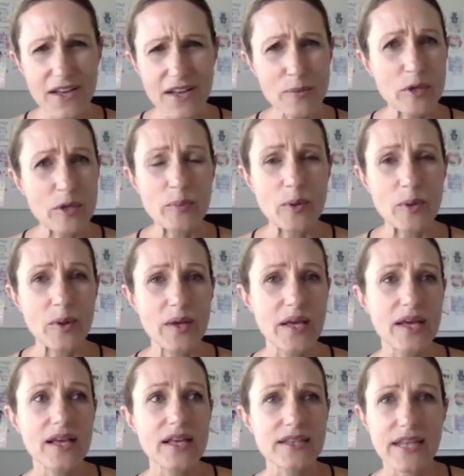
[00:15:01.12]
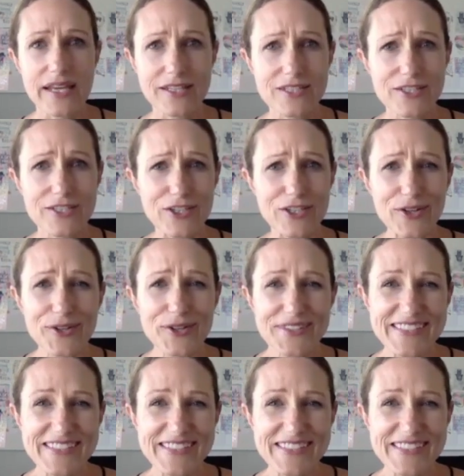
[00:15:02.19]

of people like to do.